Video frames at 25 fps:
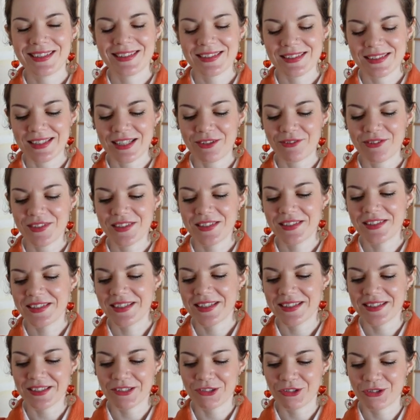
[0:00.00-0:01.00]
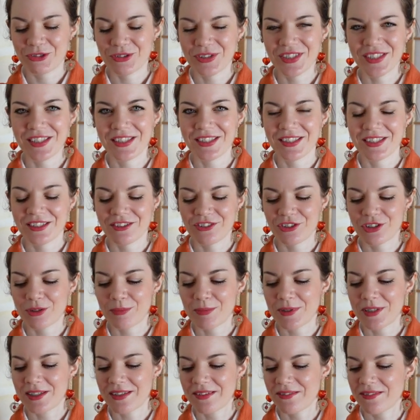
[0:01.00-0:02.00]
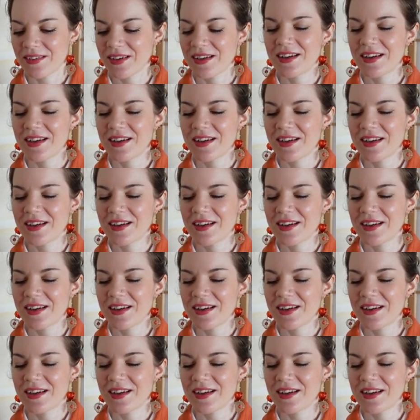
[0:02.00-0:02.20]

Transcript: yes, every city has a tree in Japan.